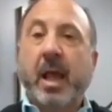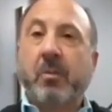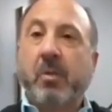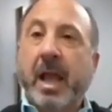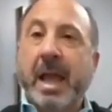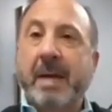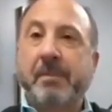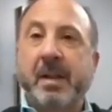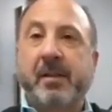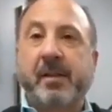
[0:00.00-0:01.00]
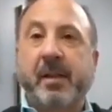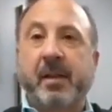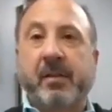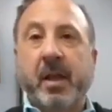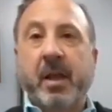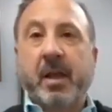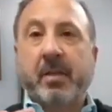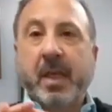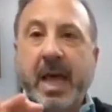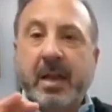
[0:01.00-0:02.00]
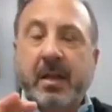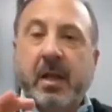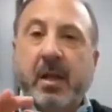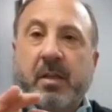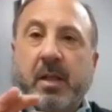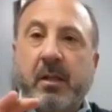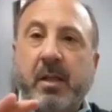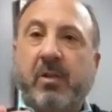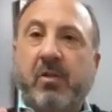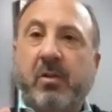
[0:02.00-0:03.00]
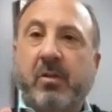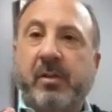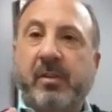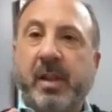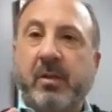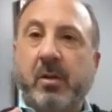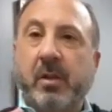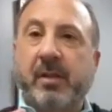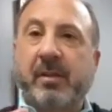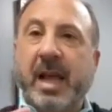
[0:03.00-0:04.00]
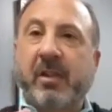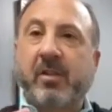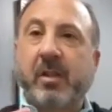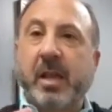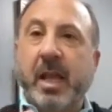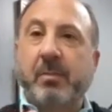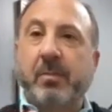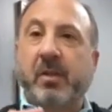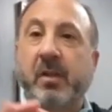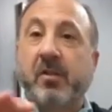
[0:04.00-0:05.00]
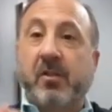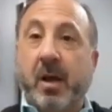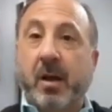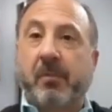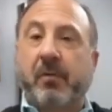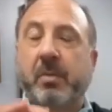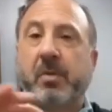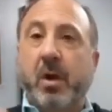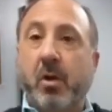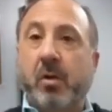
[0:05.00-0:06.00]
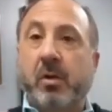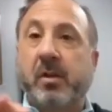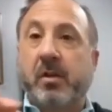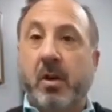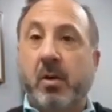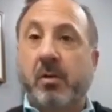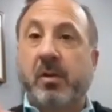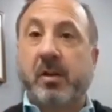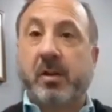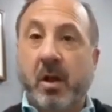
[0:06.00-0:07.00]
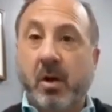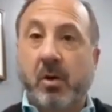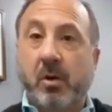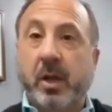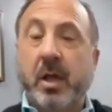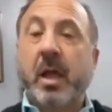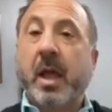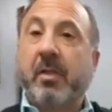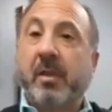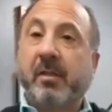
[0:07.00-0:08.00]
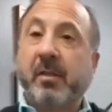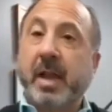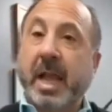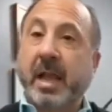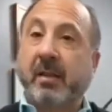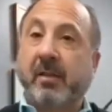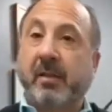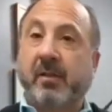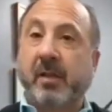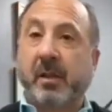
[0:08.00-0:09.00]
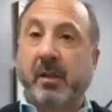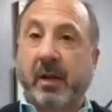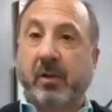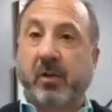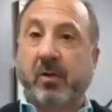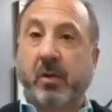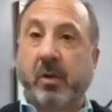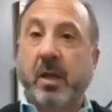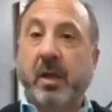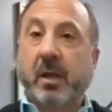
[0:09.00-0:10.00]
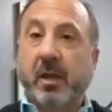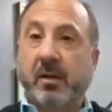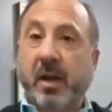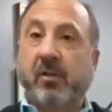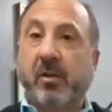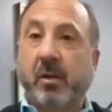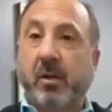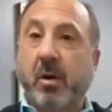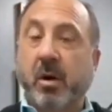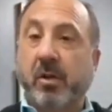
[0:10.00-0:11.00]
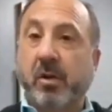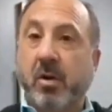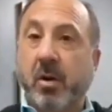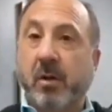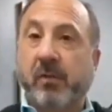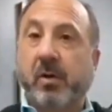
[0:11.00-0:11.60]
And what happens is that the electrical signal is actually able to jump from node to node to node, and this enhances the electrical conduction along the nerve.